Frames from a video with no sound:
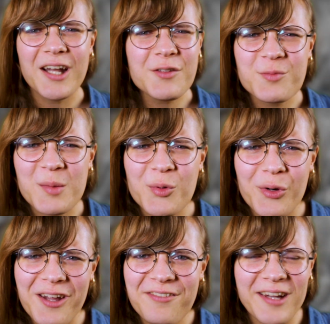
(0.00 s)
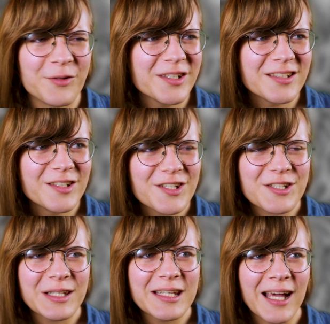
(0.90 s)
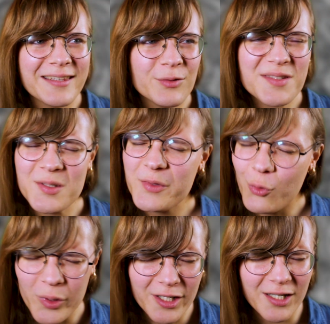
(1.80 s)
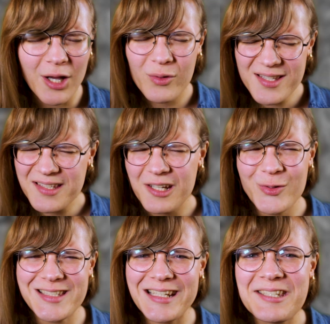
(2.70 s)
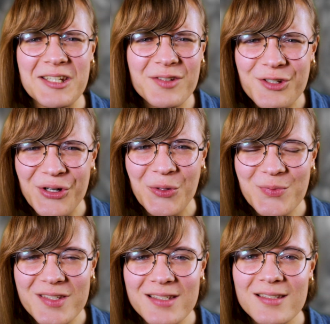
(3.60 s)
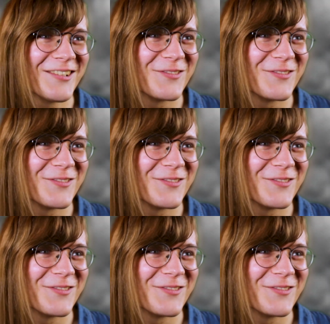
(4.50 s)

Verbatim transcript: I don't even remember where I found it initially. I, it was something weird. I want to say it was like TV tropes.